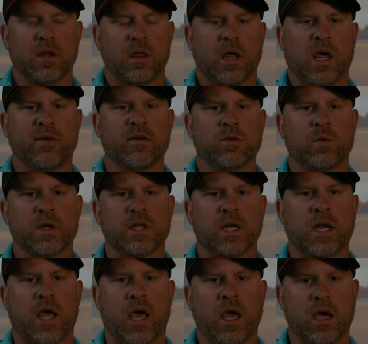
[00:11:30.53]
even with an
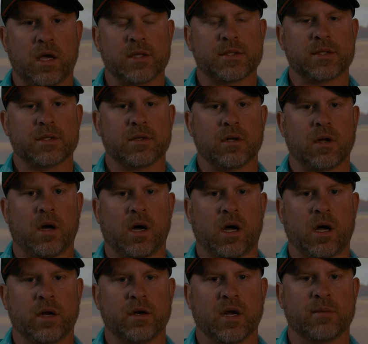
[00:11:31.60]
8
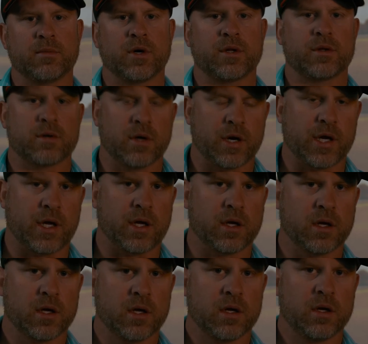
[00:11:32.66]
on number 3,
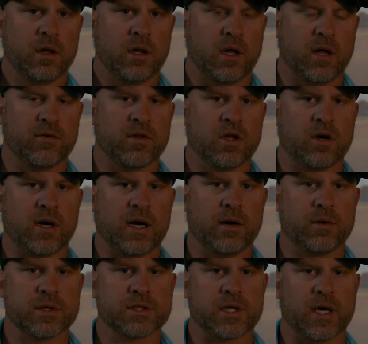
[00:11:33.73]
even though I
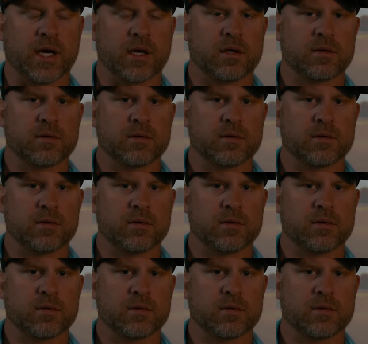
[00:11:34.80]
was like